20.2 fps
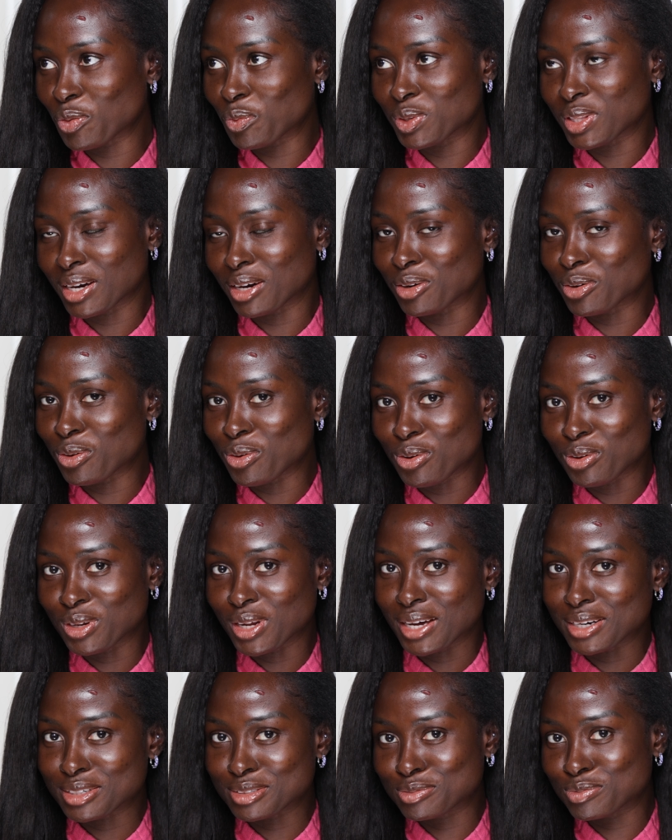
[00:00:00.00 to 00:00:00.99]
without a whole
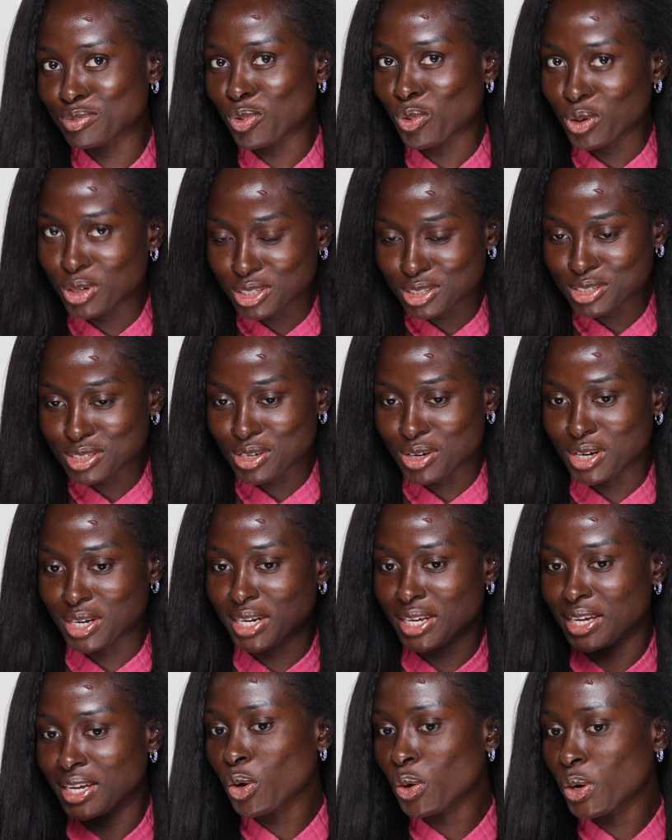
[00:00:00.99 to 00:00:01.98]
lot of oils on it.